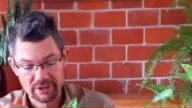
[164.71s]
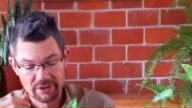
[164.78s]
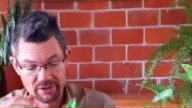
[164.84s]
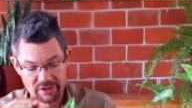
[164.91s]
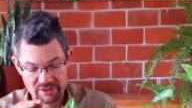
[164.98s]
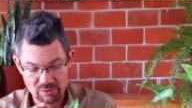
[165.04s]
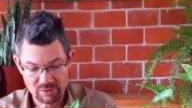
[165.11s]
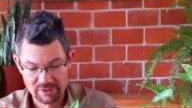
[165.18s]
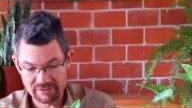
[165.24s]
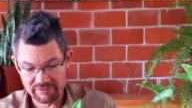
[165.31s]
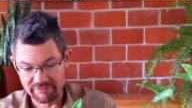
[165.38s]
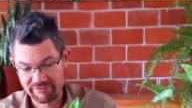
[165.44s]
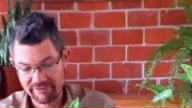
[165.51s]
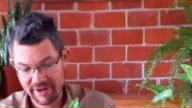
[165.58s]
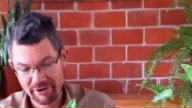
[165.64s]
This one is
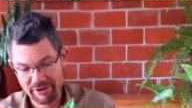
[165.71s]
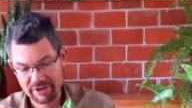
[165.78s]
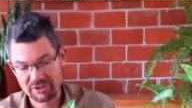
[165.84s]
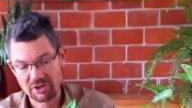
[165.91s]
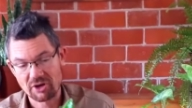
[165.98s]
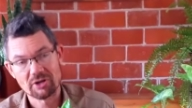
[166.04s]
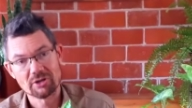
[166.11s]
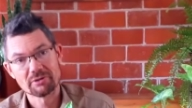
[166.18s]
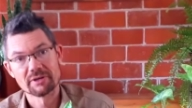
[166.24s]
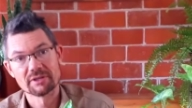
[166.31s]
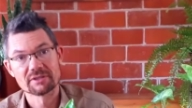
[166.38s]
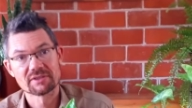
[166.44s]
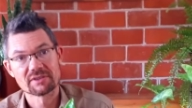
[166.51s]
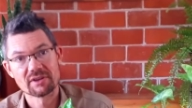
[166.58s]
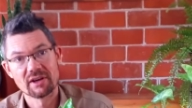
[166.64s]
very
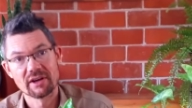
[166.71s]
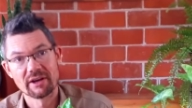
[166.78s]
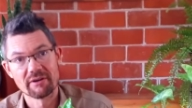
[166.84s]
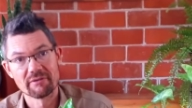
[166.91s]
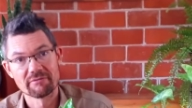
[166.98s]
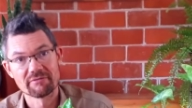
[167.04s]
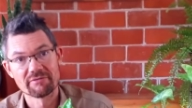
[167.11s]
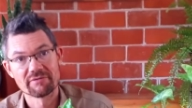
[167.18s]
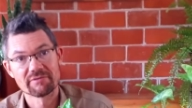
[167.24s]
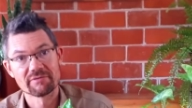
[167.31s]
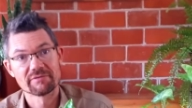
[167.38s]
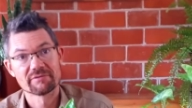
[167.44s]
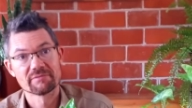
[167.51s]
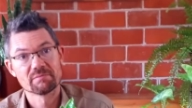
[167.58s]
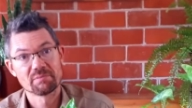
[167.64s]
tolerant of
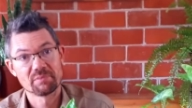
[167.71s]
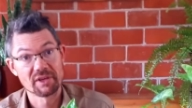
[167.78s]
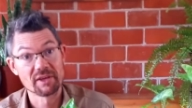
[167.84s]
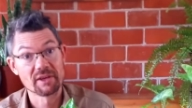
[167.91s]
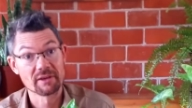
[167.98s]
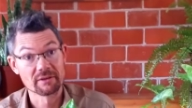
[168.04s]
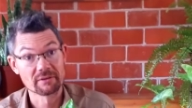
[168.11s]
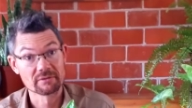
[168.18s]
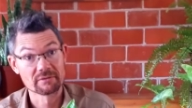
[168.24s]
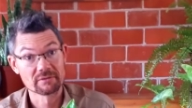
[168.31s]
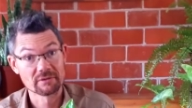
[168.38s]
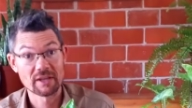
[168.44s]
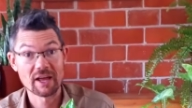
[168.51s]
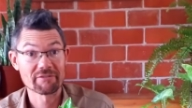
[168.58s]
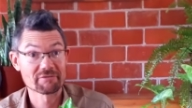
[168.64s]

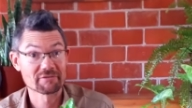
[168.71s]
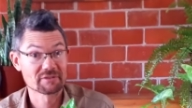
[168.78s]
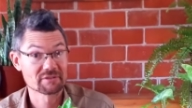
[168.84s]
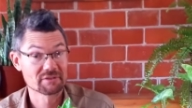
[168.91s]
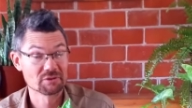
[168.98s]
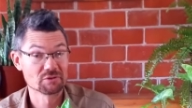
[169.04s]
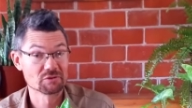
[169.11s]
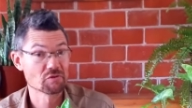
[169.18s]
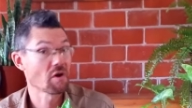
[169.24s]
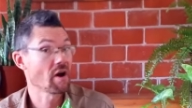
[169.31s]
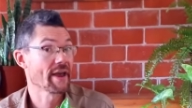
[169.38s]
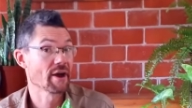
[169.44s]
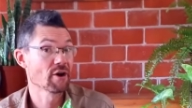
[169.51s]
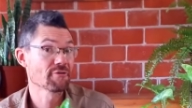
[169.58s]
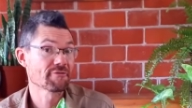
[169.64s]
being left to
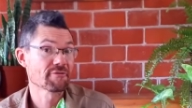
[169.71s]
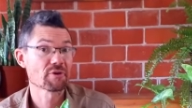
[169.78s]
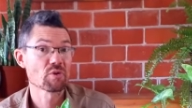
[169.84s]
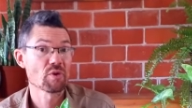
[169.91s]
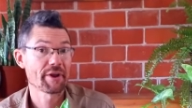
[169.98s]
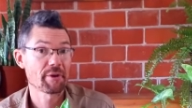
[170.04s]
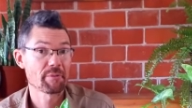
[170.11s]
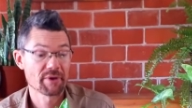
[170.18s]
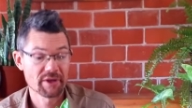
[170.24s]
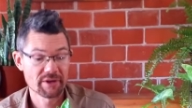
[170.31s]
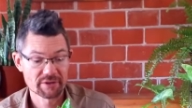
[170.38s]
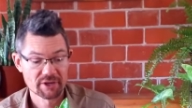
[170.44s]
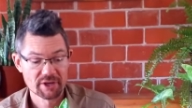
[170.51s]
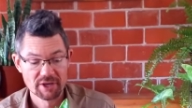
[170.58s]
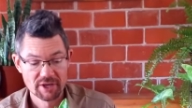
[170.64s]
dry out for quite a bit,
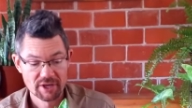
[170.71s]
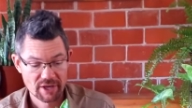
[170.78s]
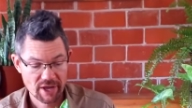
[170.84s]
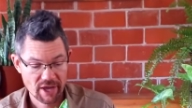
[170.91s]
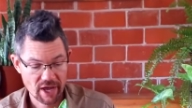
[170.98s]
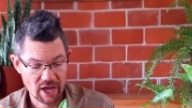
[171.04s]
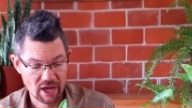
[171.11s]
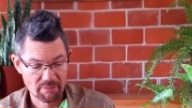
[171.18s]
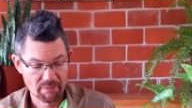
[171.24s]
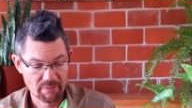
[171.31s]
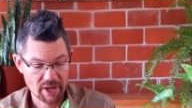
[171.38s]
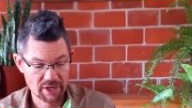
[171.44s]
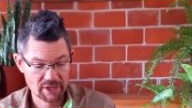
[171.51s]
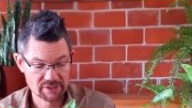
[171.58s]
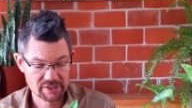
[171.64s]
and
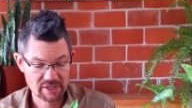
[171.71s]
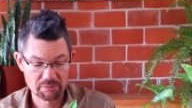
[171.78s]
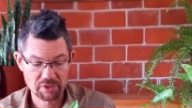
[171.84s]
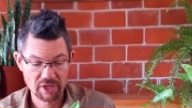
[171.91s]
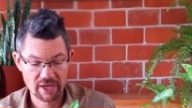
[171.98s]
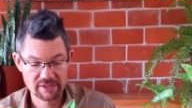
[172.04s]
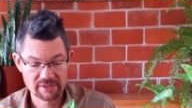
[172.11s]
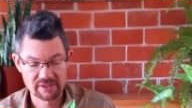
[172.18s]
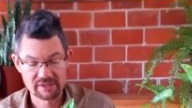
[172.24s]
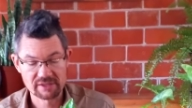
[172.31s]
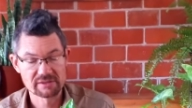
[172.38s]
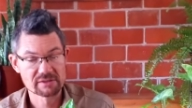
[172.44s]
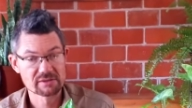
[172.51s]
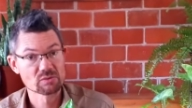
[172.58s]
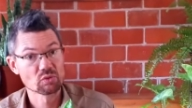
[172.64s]
in some
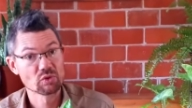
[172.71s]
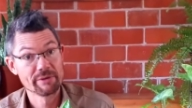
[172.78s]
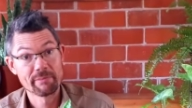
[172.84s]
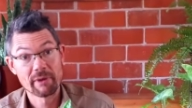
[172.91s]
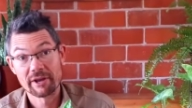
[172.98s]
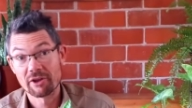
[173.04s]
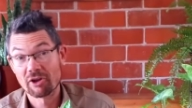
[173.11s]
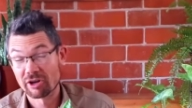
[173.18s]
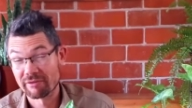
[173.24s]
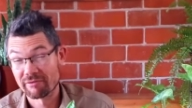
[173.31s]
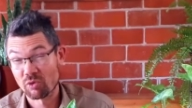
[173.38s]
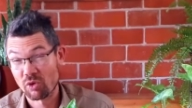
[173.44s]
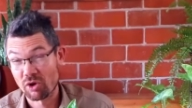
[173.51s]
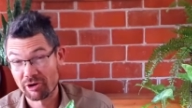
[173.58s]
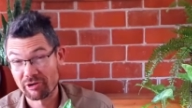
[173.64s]
cases we might not even
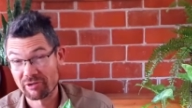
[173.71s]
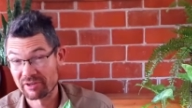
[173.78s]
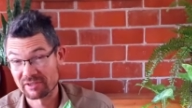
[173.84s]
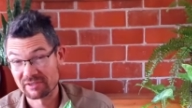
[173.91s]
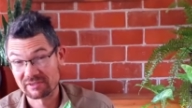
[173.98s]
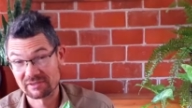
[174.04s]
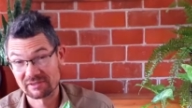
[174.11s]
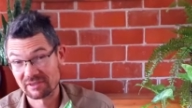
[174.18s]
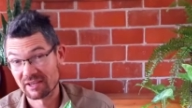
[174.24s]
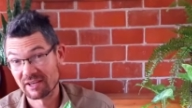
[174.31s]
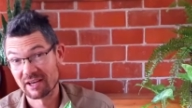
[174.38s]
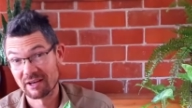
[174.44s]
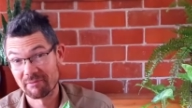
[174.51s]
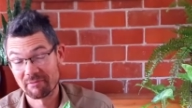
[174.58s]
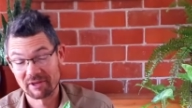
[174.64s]
water this
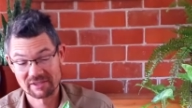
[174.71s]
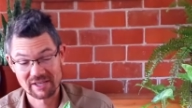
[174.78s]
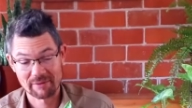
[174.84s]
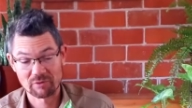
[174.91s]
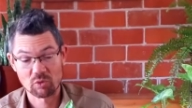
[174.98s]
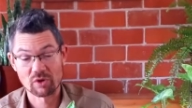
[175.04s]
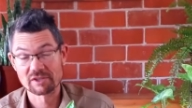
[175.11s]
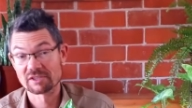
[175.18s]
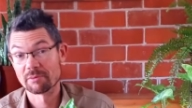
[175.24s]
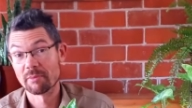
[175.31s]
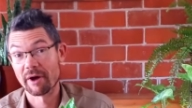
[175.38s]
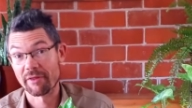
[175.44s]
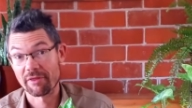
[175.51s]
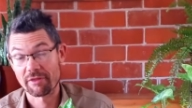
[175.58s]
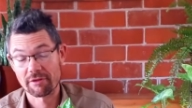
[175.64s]
except once a
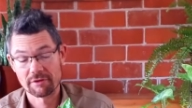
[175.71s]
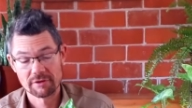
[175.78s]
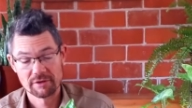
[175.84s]
month.